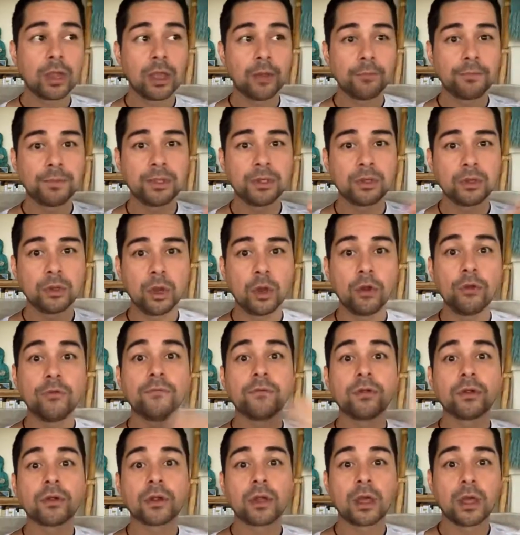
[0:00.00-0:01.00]
or help you
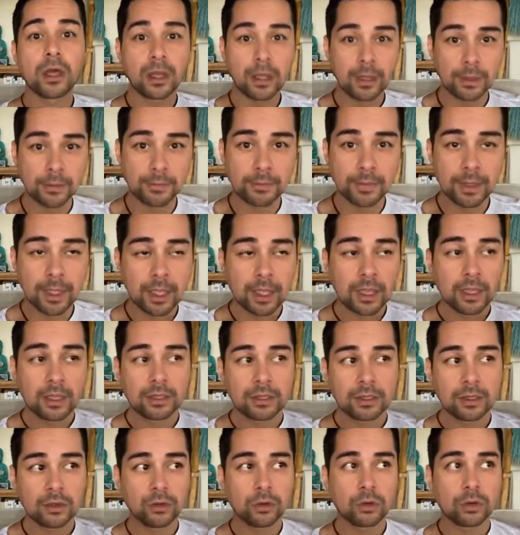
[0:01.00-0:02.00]
to overcome
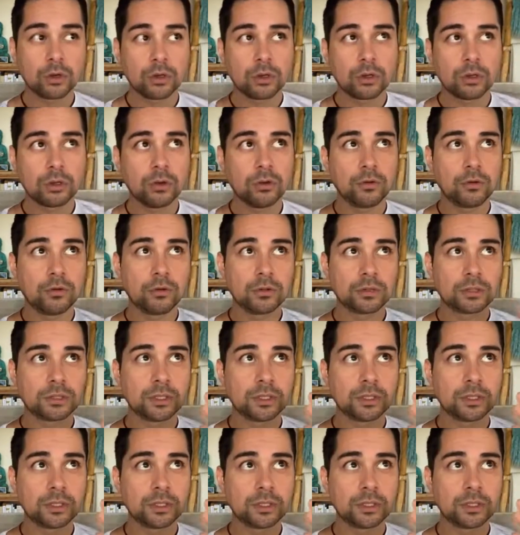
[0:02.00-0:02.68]
or